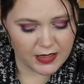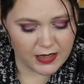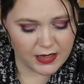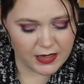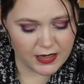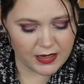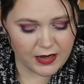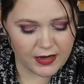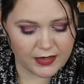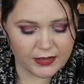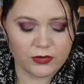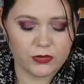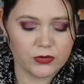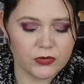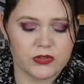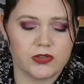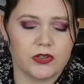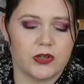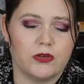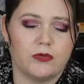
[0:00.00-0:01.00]
I
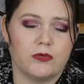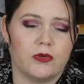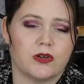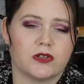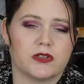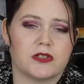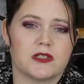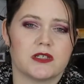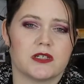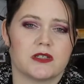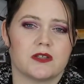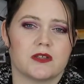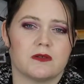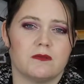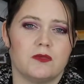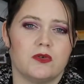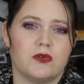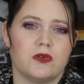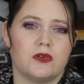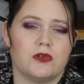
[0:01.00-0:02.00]
also want
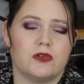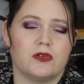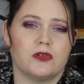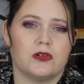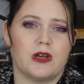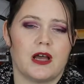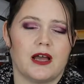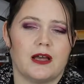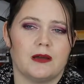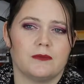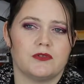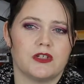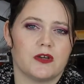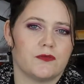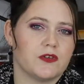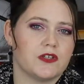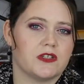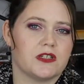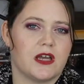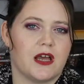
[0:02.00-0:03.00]
some more
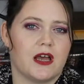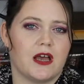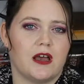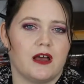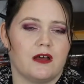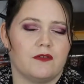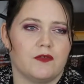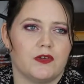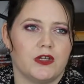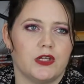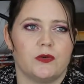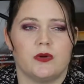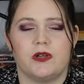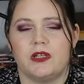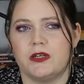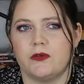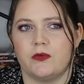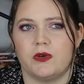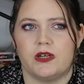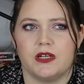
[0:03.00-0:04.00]
Jeffree Star Velour
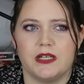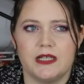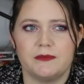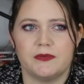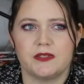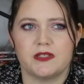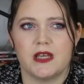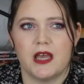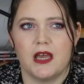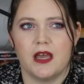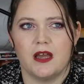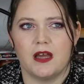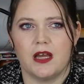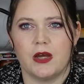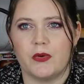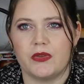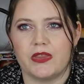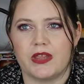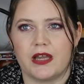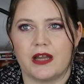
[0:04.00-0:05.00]
Liquid Lips.
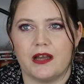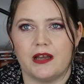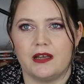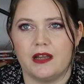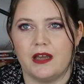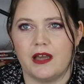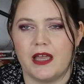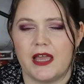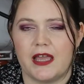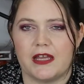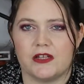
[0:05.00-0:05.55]
I want the colour